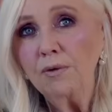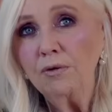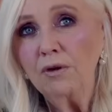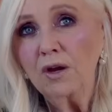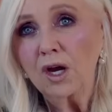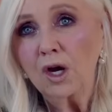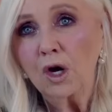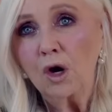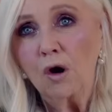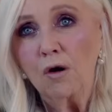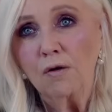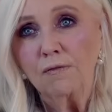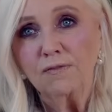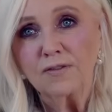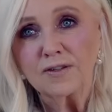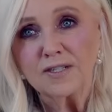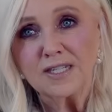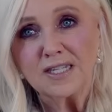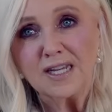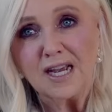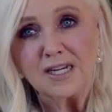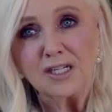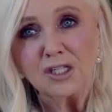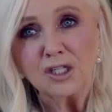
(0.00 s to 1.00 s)
in
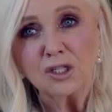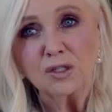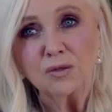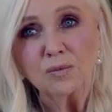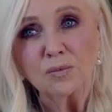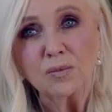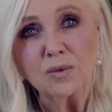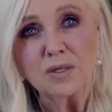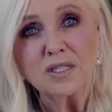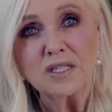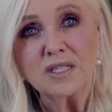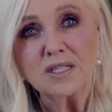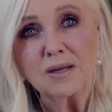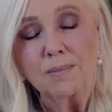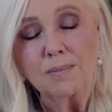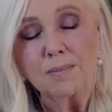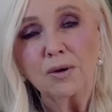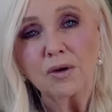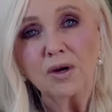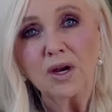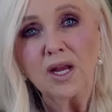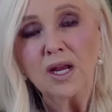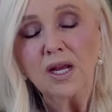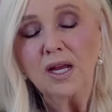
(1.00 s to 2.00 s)
conversation with
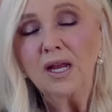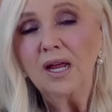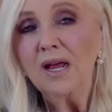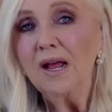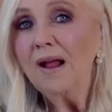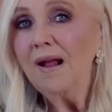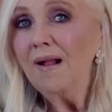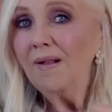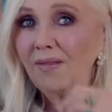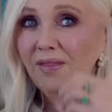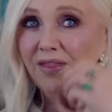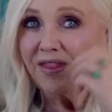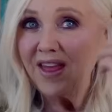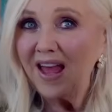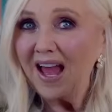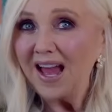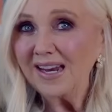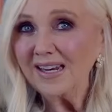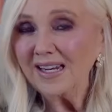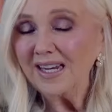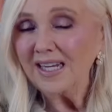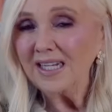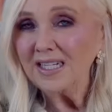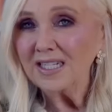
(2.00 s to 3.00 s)
somebody,
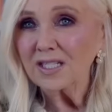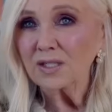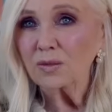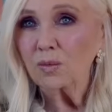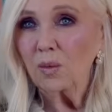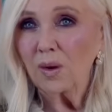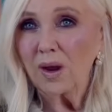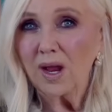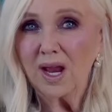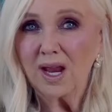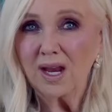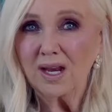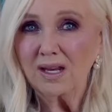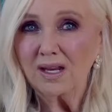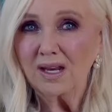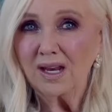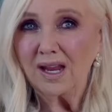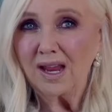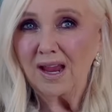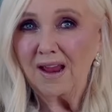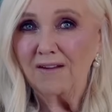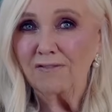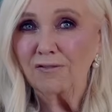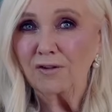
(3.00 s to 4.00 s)
that is when
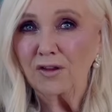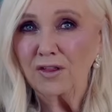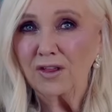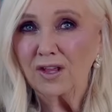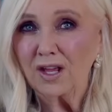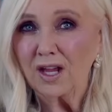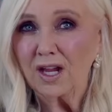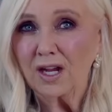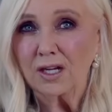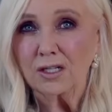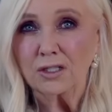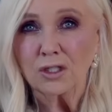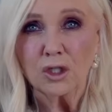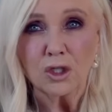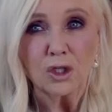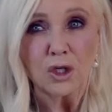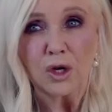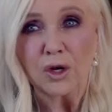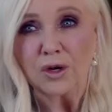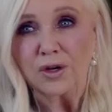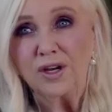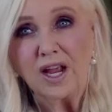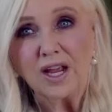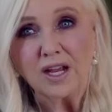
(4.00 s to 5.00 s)
everything can
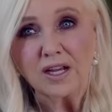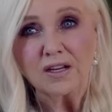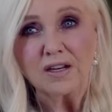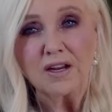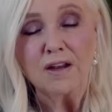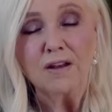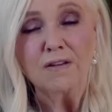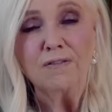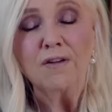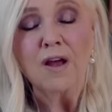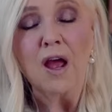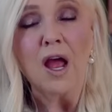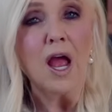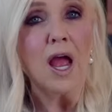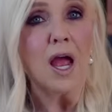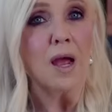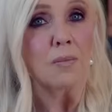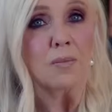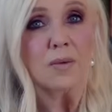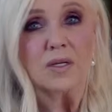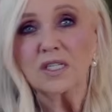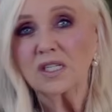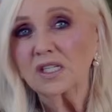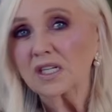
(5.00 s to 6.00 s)
turn negative and
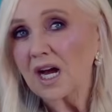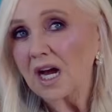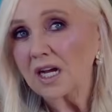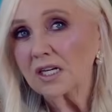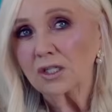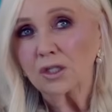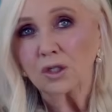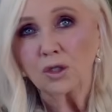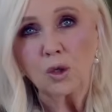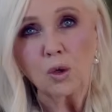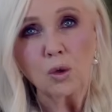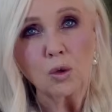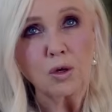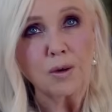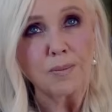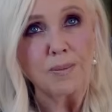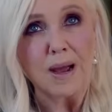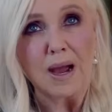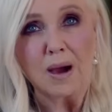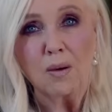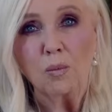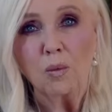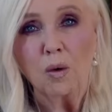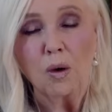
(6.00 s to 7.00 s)
we start to talk
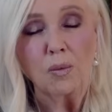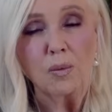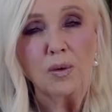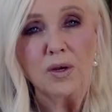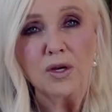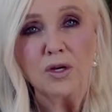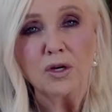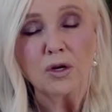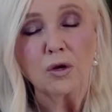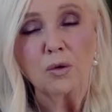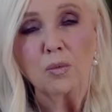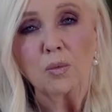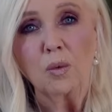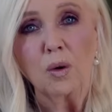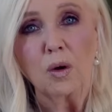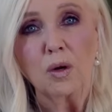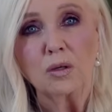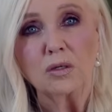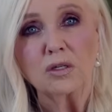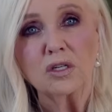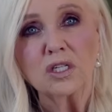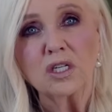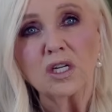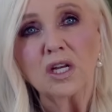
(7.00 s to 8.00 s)
about what we don't
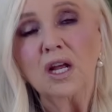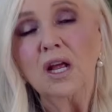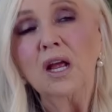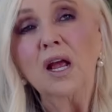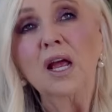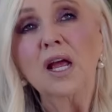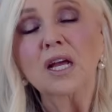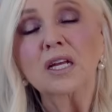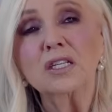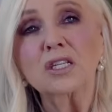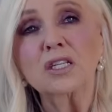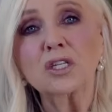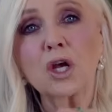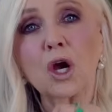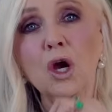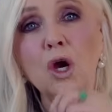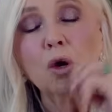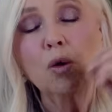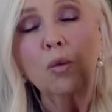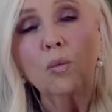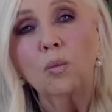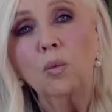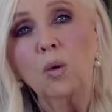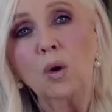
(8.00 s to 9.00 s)
want.
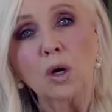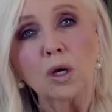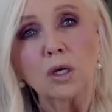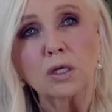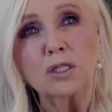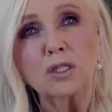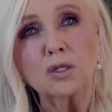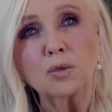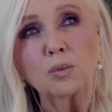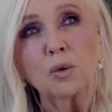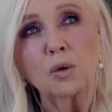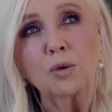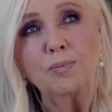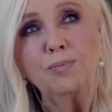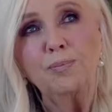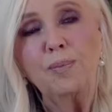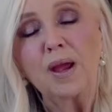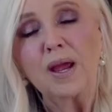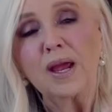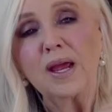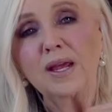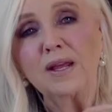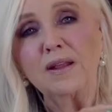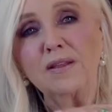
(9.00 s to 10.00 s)
So words would
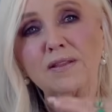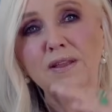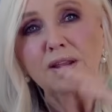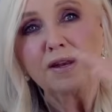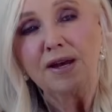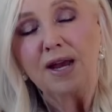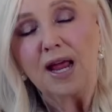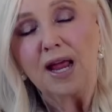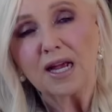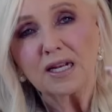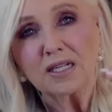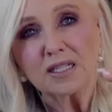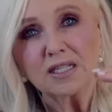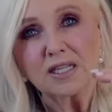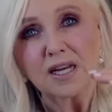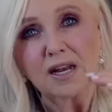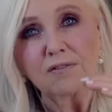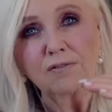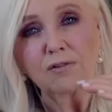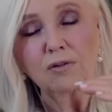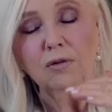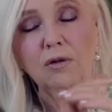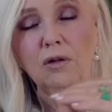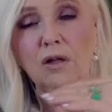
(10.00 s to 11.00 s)
be the next
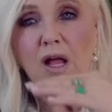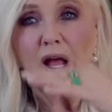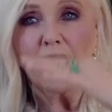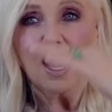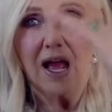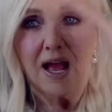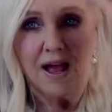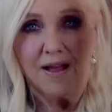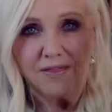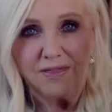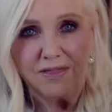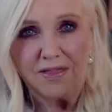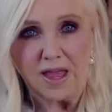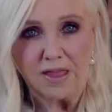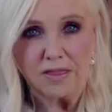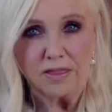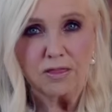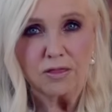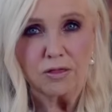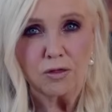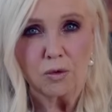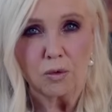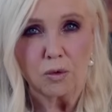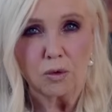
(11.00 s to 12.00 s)
level, and then
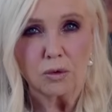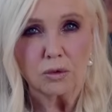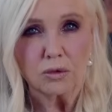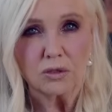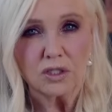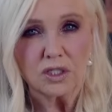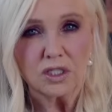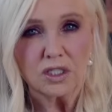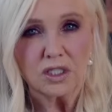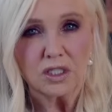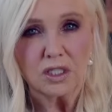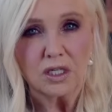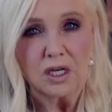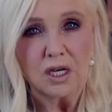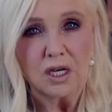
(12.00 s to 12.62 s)
thoughts.